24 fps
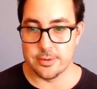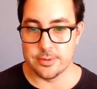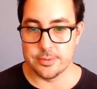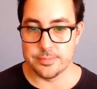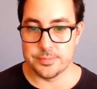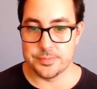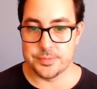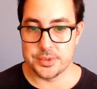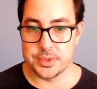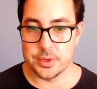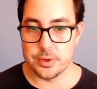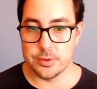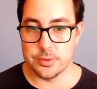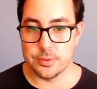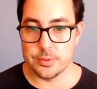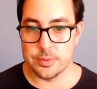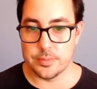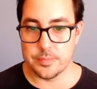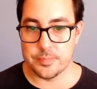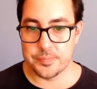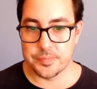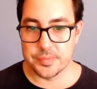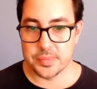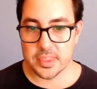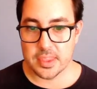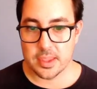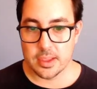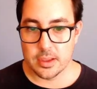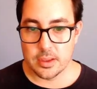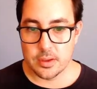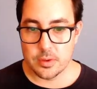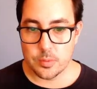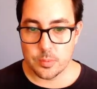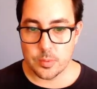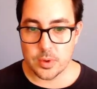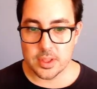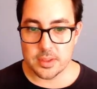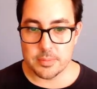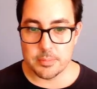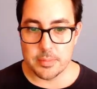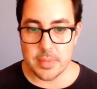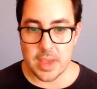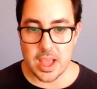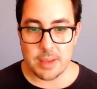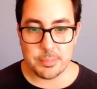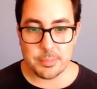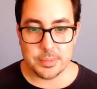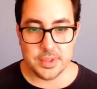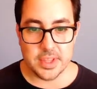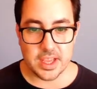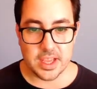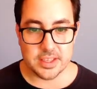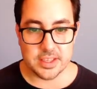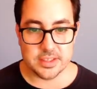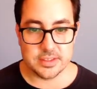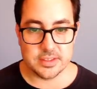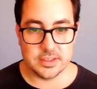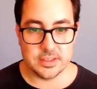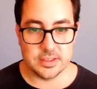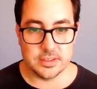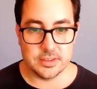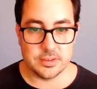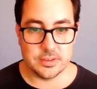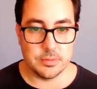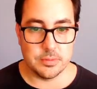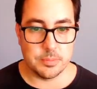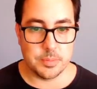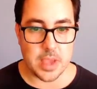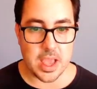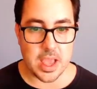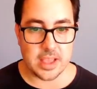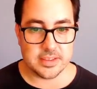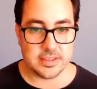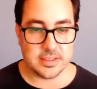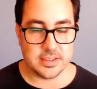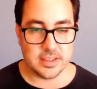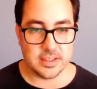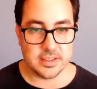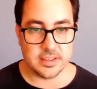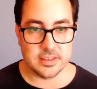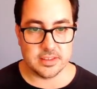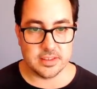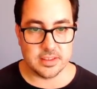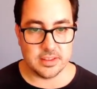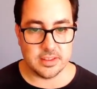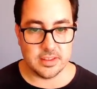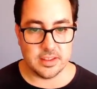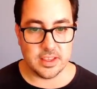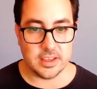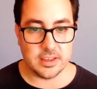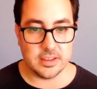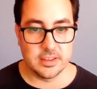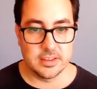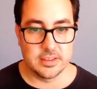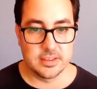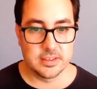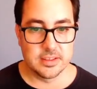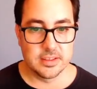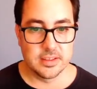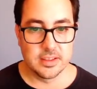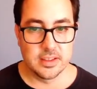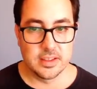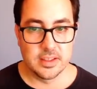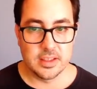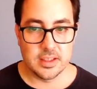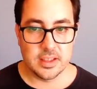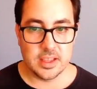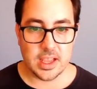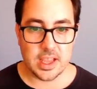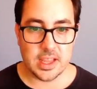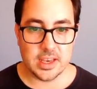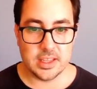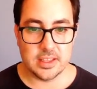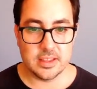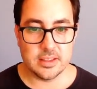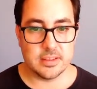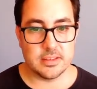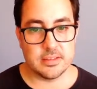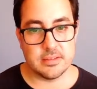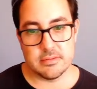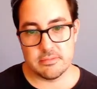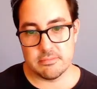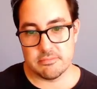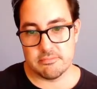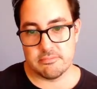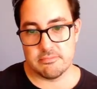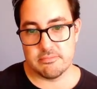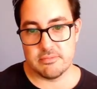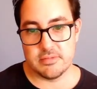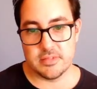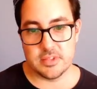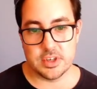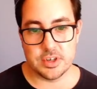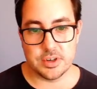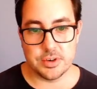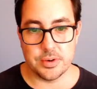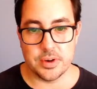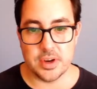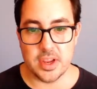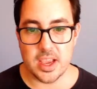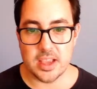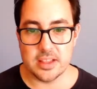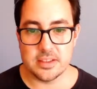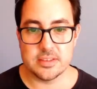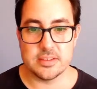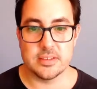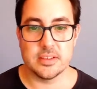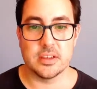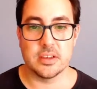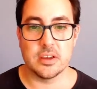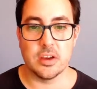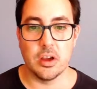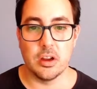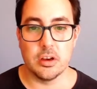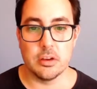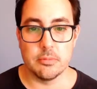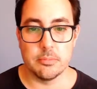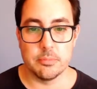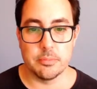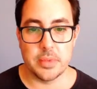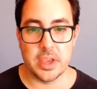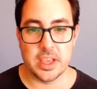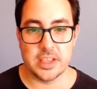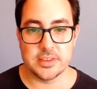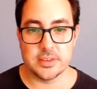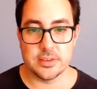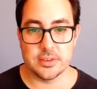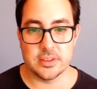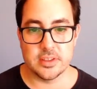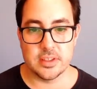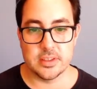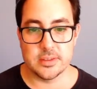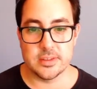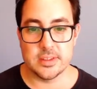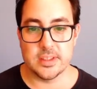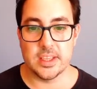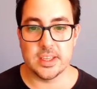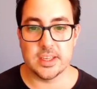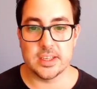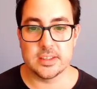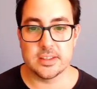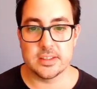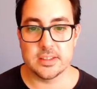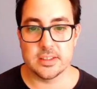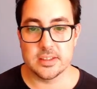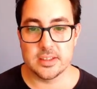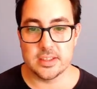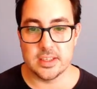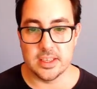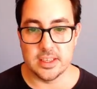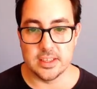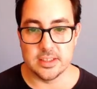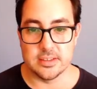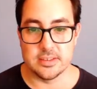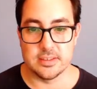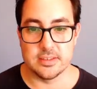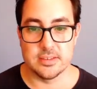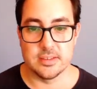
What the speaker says: So what map does is you pass in a dict, and it creates the column based on the dict keys.